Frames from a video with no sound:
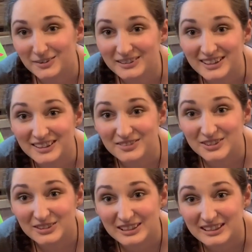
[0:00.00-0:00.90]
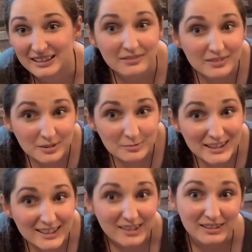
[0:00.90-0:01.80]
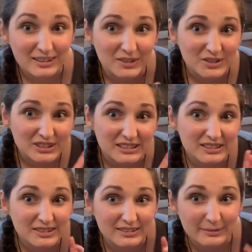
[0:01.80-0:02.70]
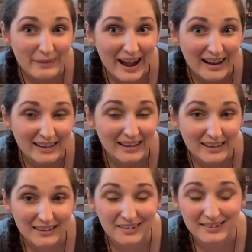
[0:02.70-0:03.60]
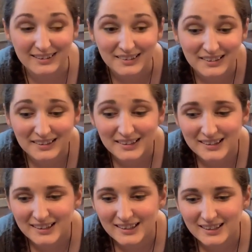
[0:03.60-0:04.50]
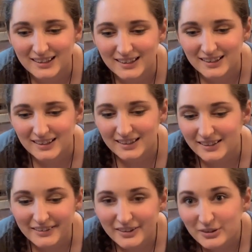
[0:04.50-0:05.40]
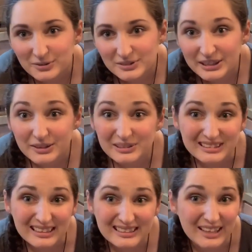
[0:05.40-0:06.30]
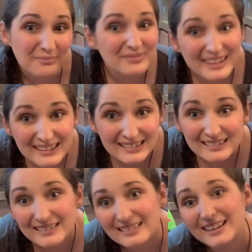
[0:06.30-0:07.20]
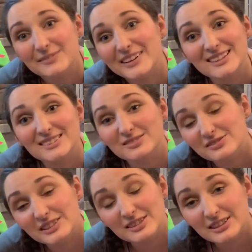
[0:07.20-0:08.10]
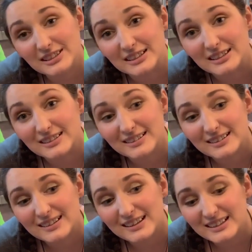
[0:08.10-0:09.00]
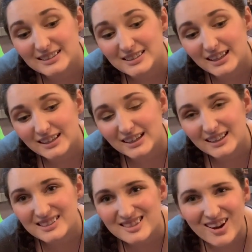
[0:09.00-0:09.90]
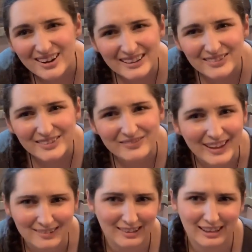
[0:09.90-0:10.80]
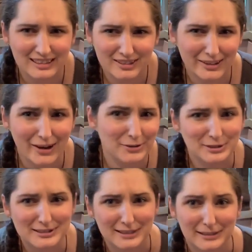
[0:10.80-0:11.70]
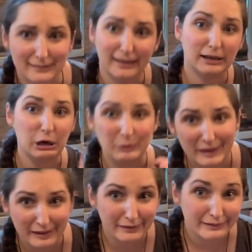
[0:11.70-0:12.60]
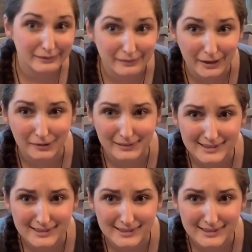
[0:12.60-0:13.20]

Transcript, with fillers: And then if you can give them like a little sunscreen packet or, you know, like something, it makes them feel good. And it's like, it's not even meant like as a condescending, like, oh, here you go.